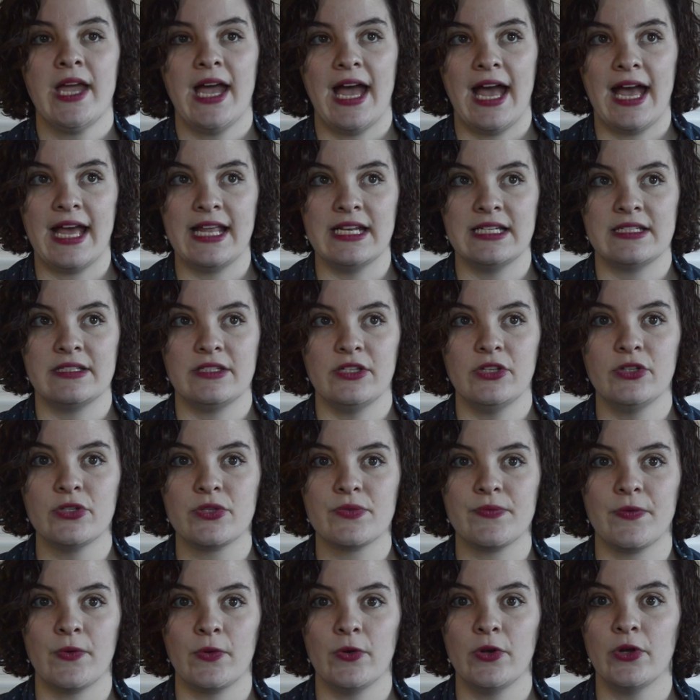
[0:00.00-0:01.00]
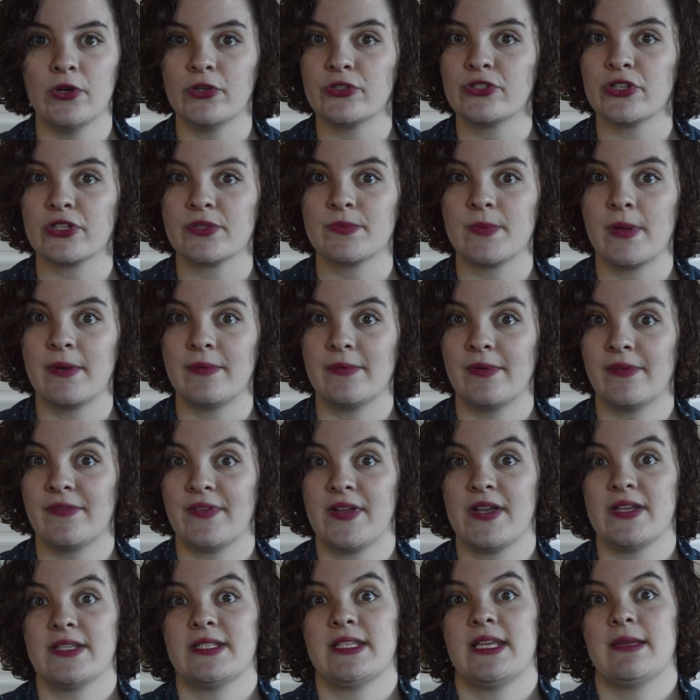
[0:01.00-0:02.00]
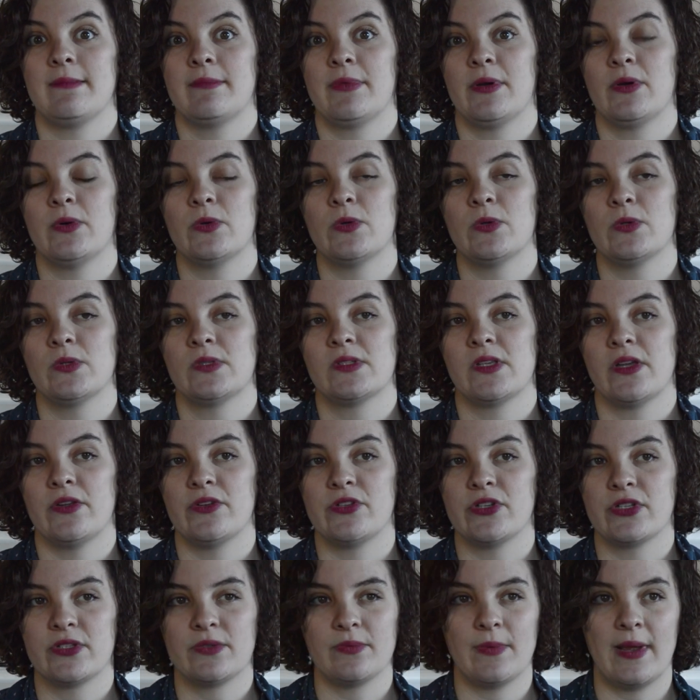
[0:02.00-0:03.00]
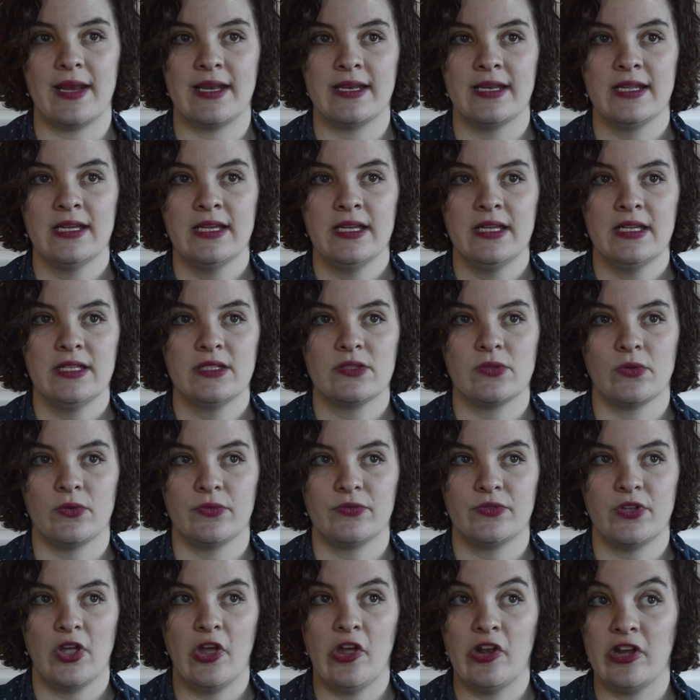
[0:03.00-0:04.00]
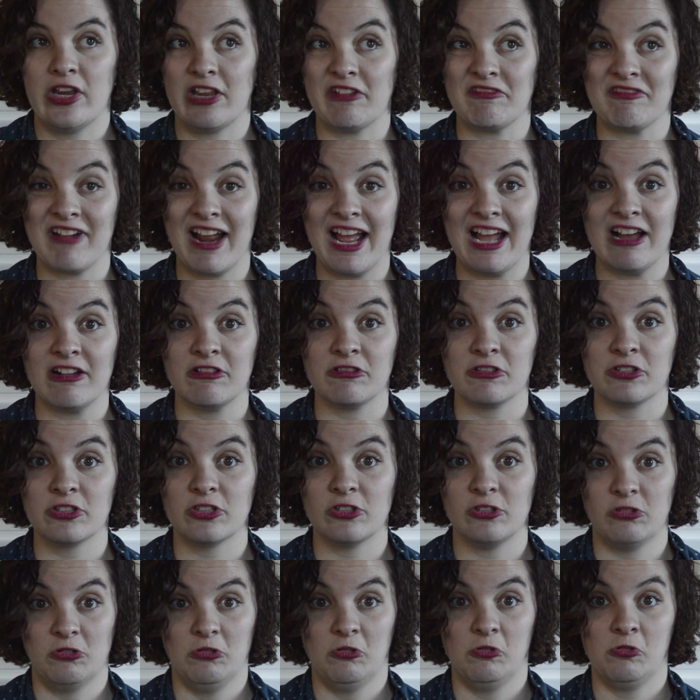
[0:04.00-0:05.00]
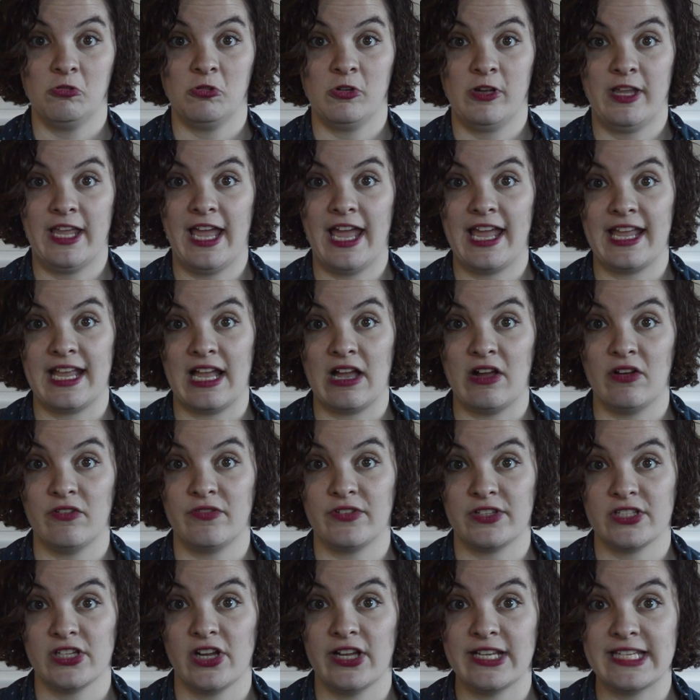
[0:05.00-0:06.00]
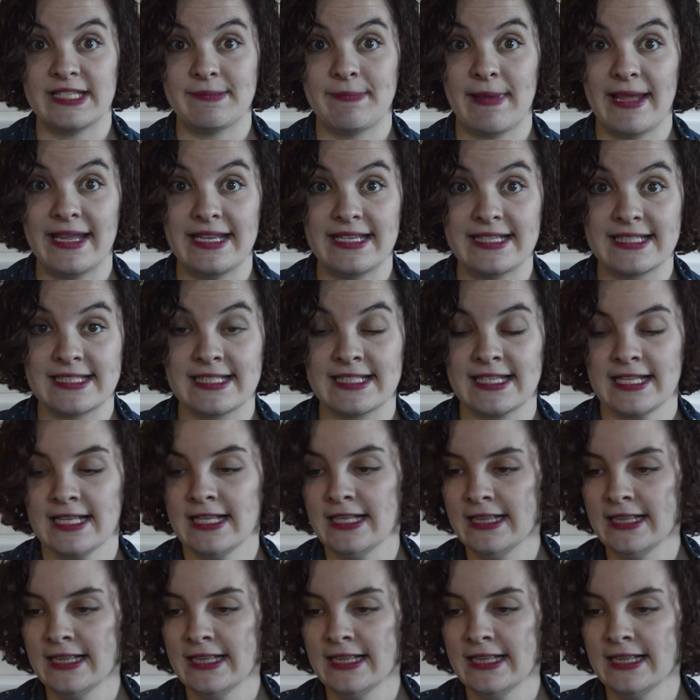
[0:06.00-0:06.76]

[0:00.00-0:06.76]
and useful not just when reversing, but also just when sort of turning around or getting out of a tight space.